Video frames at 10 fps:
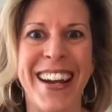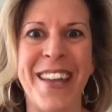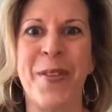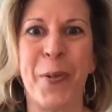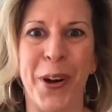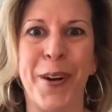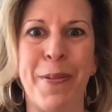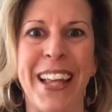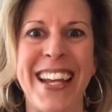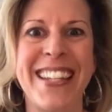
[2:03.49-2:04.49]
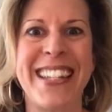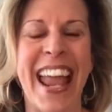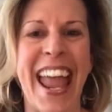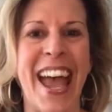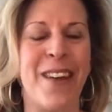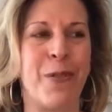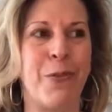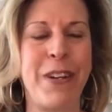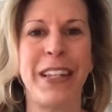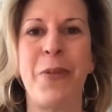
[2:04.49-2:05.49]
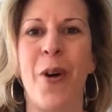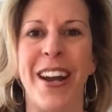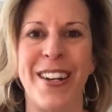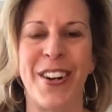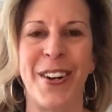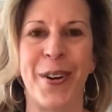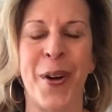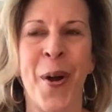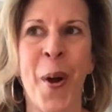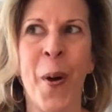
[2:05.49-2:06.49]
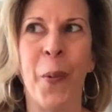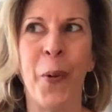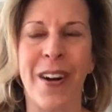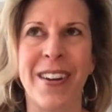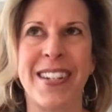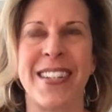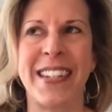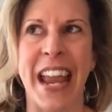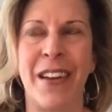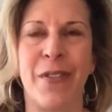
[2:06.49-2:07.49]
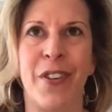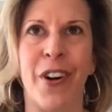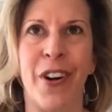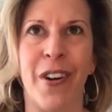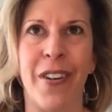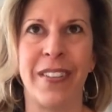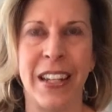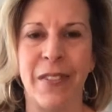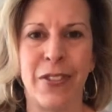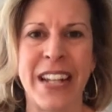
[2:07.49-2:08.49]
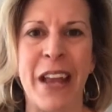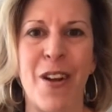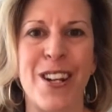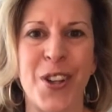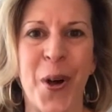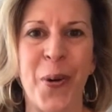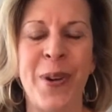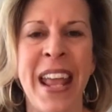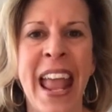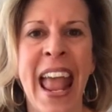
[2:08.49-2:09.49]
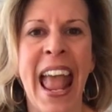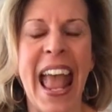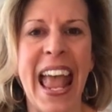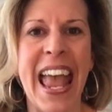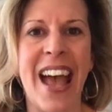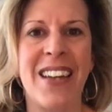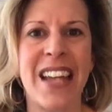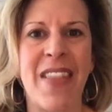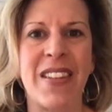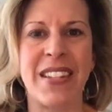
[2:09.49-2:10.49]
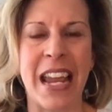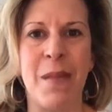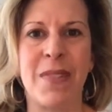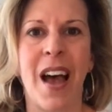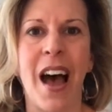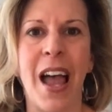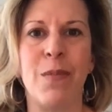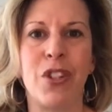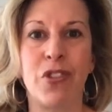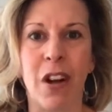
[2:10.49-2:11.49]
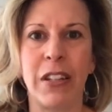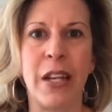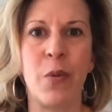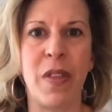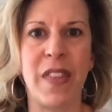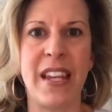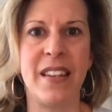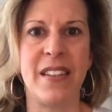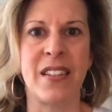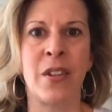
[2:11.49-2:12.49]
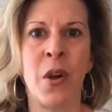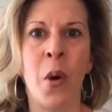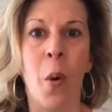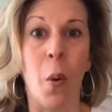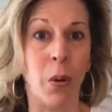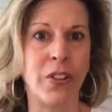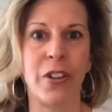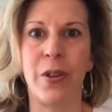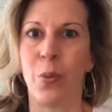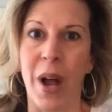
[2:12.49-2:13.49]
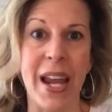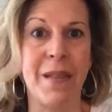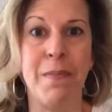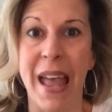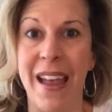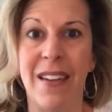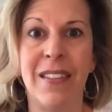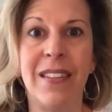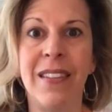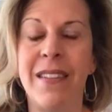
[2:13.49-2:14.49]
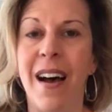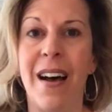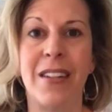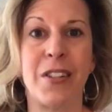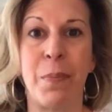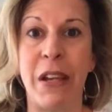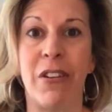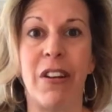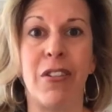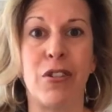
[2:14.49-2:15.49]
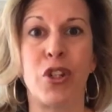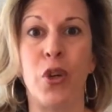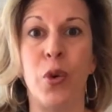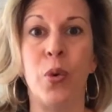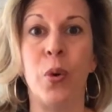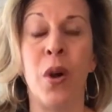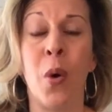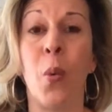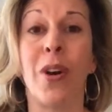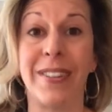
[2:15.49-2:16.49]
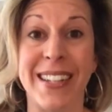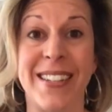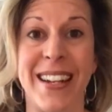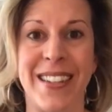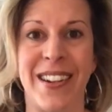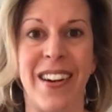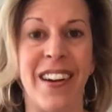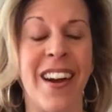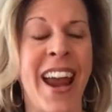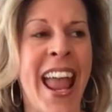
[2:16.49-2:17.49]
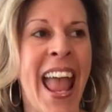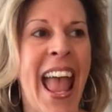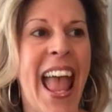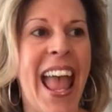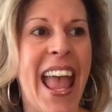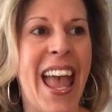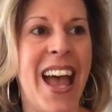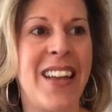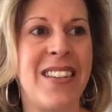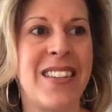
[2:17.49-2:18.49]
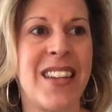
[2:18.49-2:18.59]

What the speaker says: in the workplace, and really wanted her work to stand on its own, and at the same time struggling with these older white male superiors who weren't listening to her. And